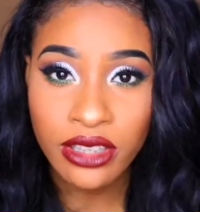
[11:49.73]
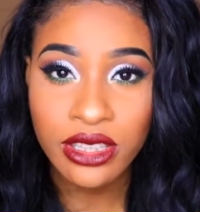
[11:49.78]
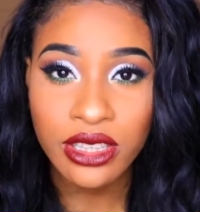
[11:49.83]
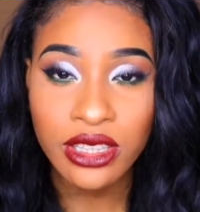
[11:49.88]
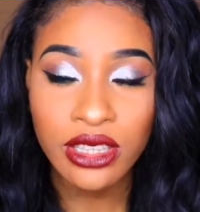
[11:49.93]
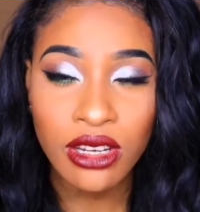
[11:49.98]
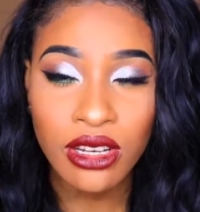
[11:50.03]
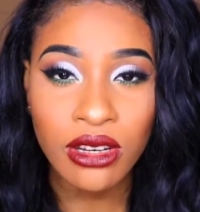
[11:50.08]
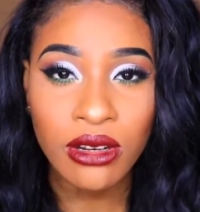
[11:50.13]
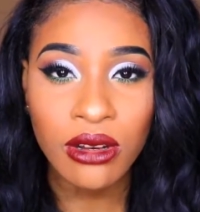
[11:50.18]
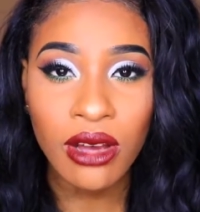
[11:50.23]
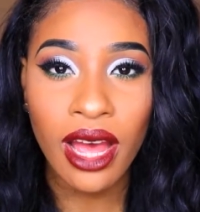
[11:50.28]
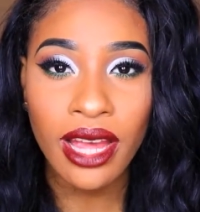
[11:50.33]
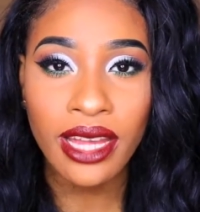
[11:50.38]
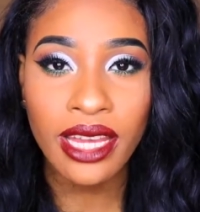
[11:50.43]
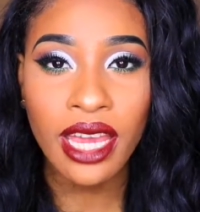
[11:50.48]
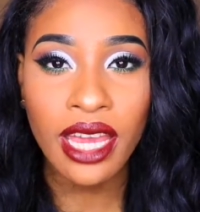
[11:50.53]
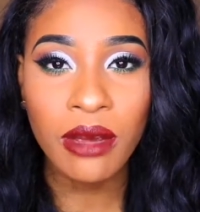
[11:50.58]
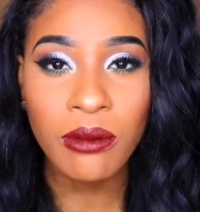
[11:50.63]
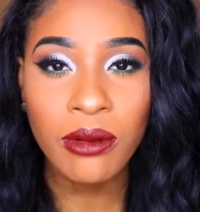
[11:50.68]
So I
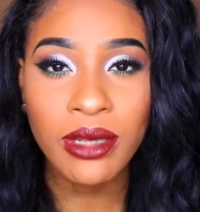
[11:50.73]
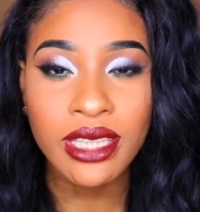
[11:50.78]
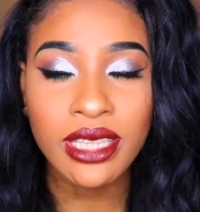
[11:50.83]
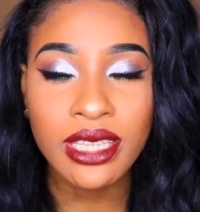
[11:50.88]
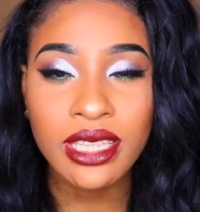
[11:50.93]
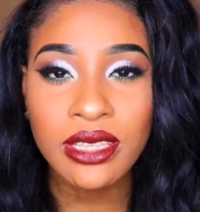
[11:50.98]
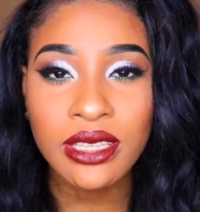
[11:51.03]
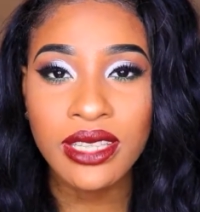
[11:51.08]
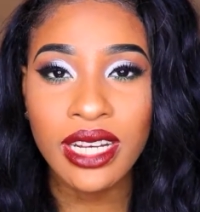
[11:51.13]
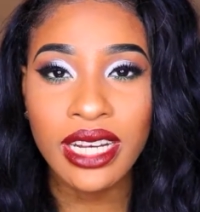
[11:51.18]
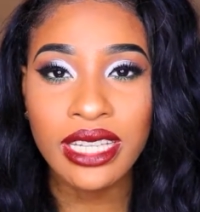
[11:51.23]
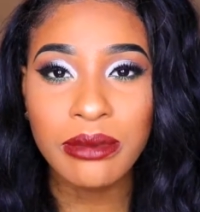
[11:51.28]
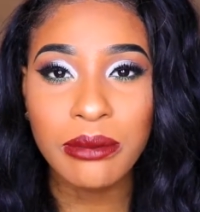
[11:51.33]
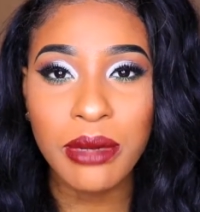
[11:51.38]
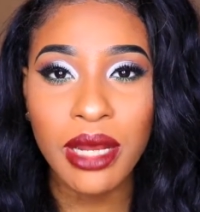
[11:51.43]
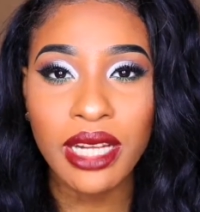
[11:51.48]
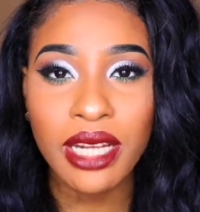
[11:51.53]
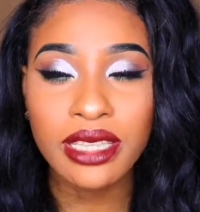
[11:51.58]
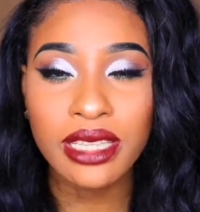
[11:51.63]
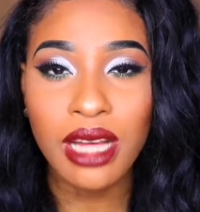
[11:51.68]
can't wait to see you guys in
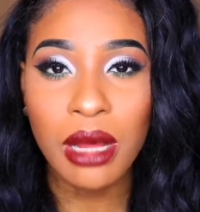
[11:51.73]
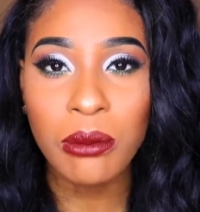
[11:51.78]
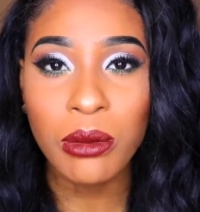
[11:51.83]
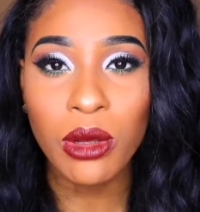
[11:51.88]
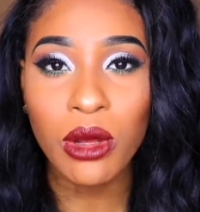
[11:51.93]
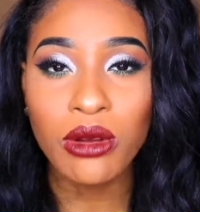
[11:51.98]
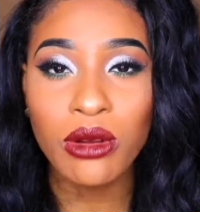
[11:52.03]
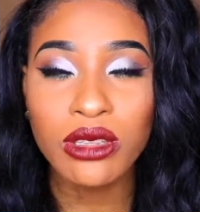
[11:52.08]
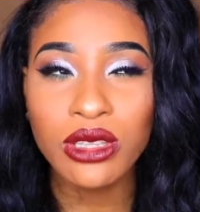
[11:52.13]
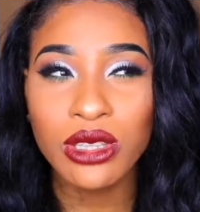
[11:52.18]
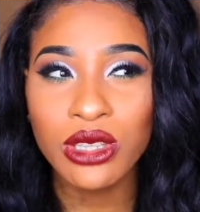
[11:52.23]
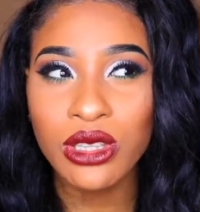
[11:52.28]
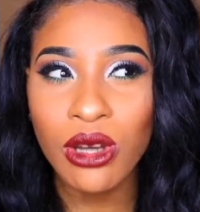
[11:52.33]
my next upload.